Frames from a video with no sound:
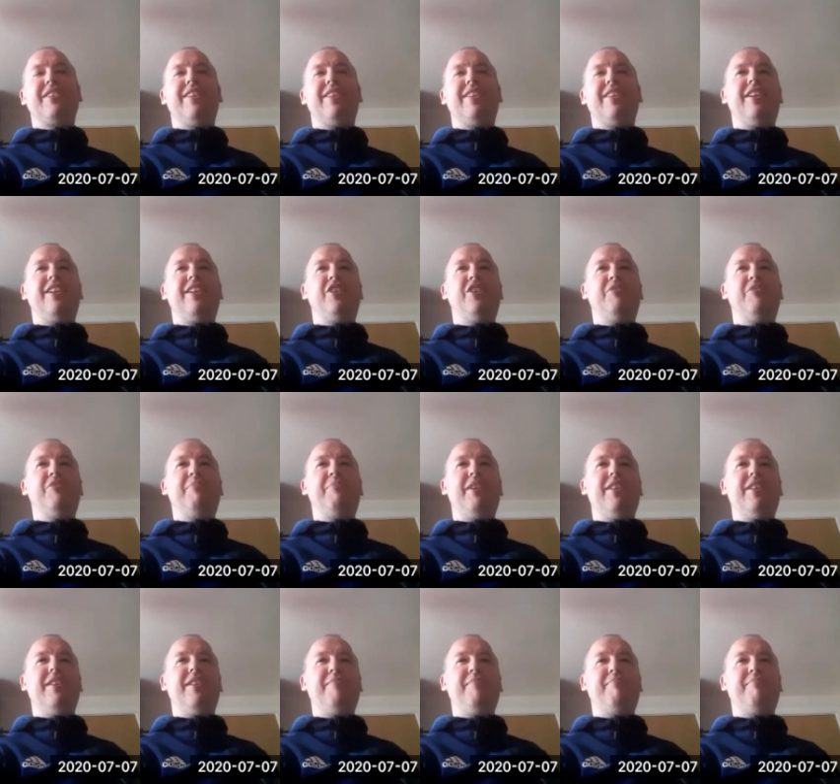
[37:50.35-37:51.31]
I think you should be
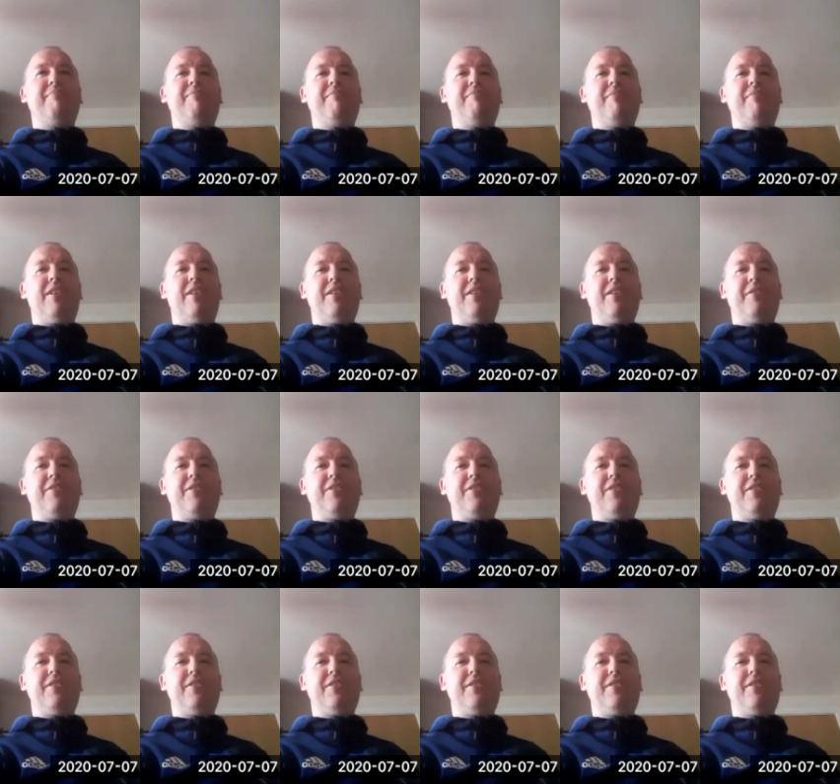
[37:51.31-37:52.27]
allowed
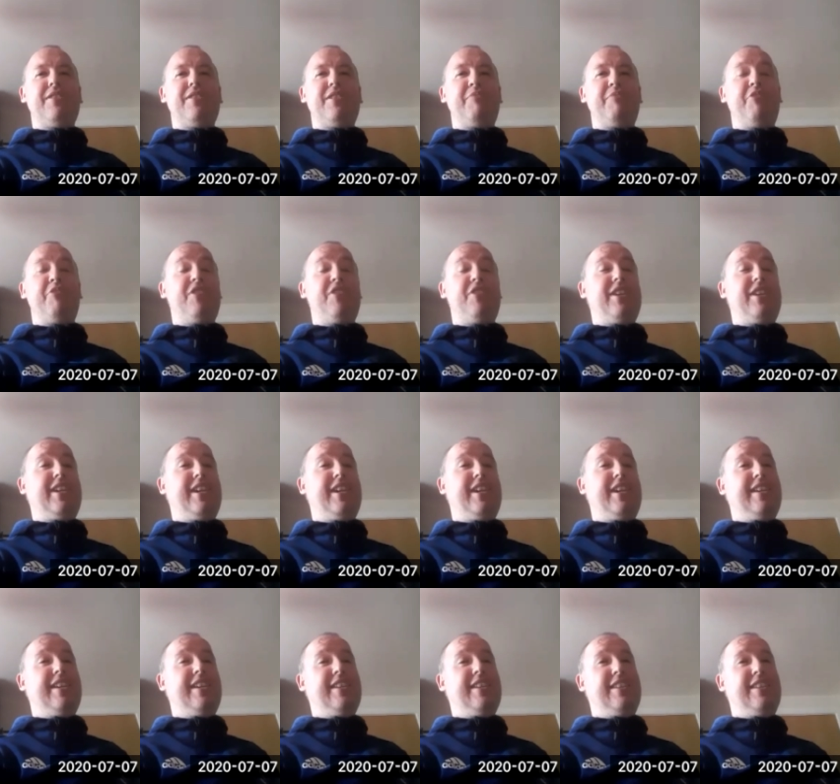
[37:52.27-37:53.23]
to
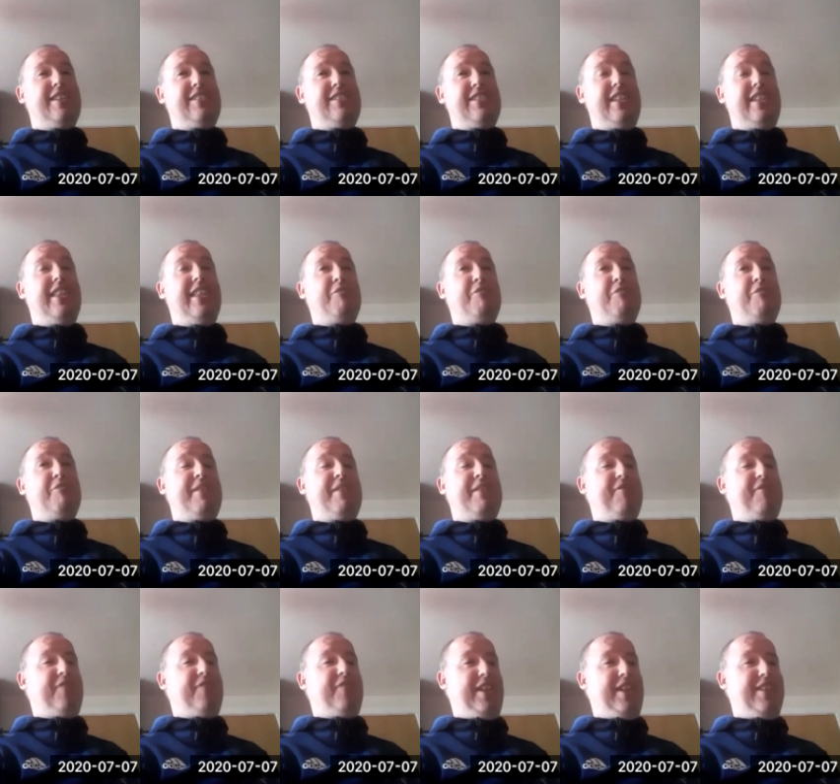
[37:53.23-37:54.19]
communicate just a little bit
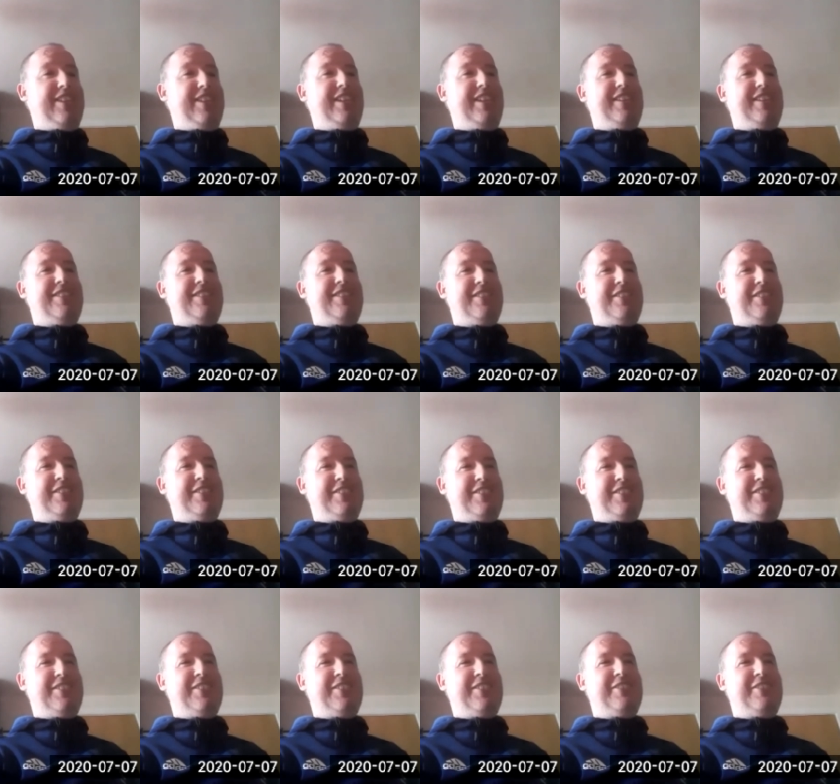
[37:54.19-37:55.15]
friendly to
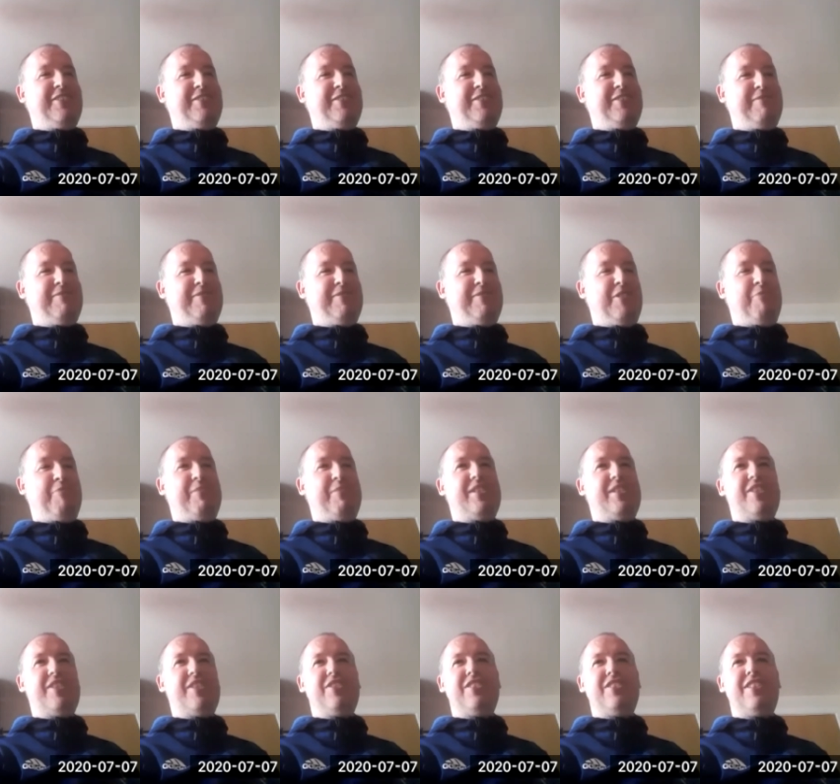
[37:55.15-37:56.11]
your
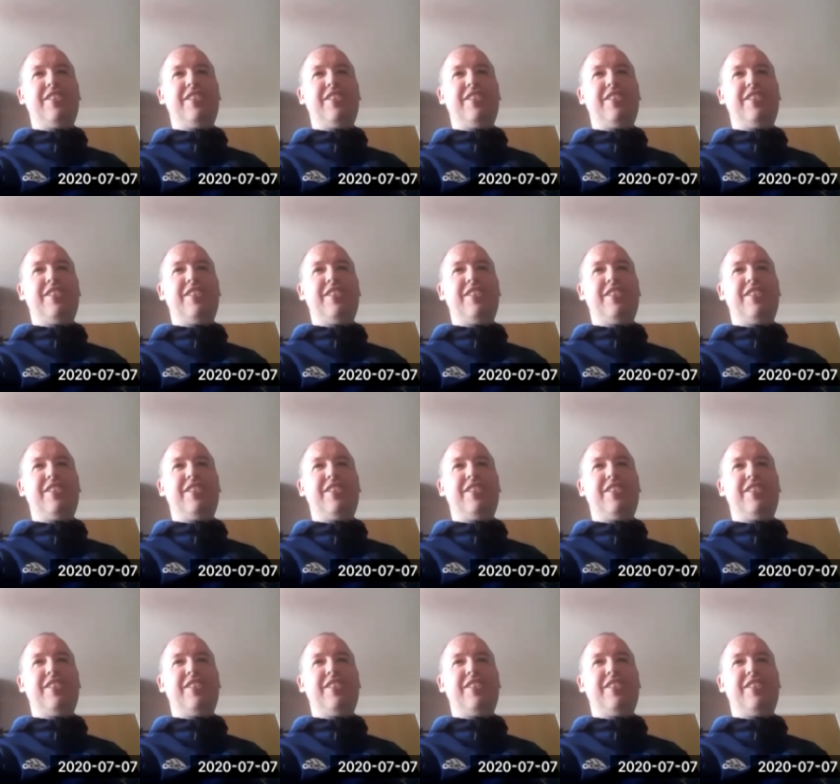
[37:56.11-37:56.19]
opposition.